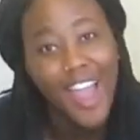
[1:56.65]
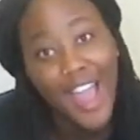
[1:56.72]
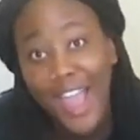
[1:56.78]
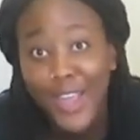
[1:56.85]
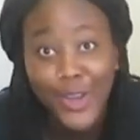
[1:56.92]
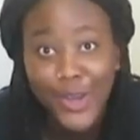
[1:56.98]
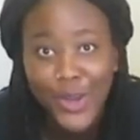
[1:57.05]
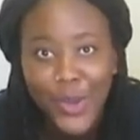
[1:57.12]

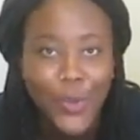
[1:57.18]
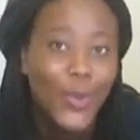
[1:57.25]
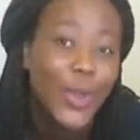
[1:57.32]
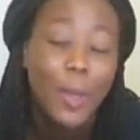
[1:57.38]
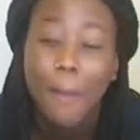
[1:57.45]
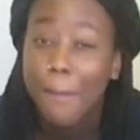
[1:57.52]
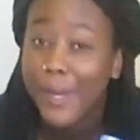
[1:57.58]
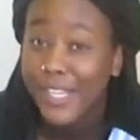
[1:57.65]
I don't know,
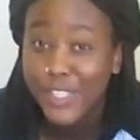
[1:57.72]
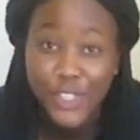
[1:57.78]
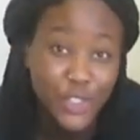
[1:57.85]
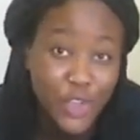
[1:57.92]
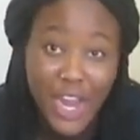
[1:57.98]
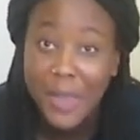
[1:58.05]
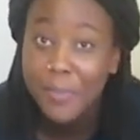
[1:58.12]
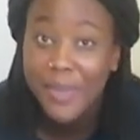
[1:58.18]
but it's
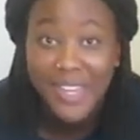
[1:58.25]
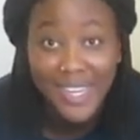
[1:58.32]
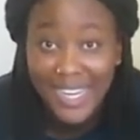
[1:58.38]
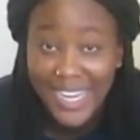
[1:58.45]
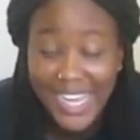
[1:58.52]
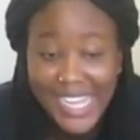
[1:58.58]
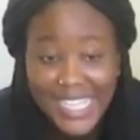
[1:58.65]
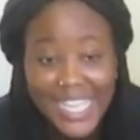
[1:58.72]
stripy and
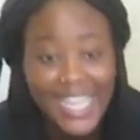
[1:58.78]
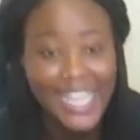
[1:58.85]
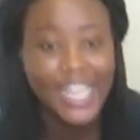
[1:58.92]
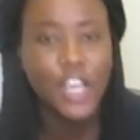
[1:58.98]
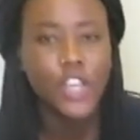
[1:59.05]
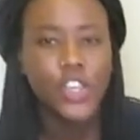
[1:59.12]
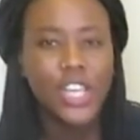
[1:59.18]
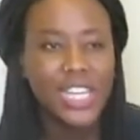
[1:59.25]
I like
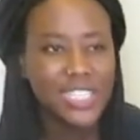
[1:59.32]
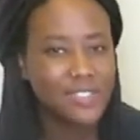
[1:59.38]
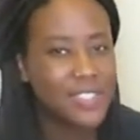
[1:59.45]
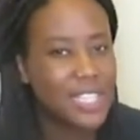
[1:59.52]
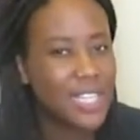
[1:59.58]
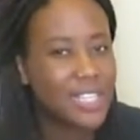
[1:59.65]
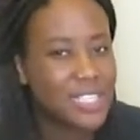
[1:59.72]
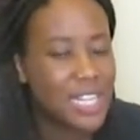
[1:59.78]
it. You guys have
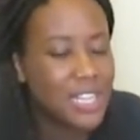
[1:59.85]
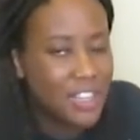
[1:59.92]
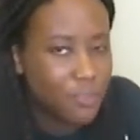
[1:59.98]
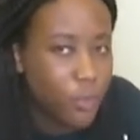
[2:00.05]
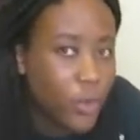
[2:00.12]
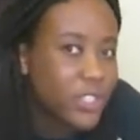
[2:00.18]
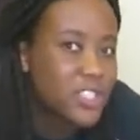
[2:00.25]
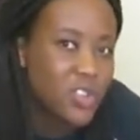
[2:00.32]
seen this. I think
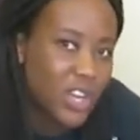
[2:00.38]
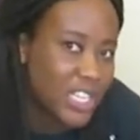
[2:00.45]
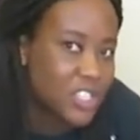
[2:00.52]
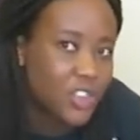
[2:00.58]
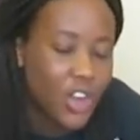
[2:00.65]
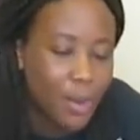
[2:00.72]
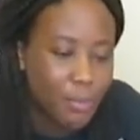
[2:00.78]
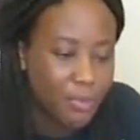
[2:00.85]
I've worn this on
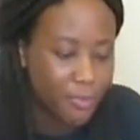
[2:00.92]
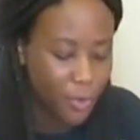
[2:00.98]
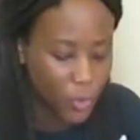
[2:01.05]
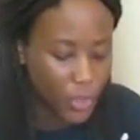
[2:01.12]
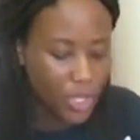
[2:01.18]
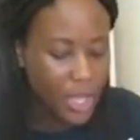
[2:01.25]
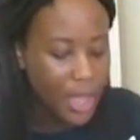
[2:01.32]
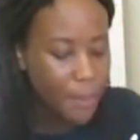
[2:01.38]
Instagram
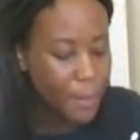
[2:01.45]
before.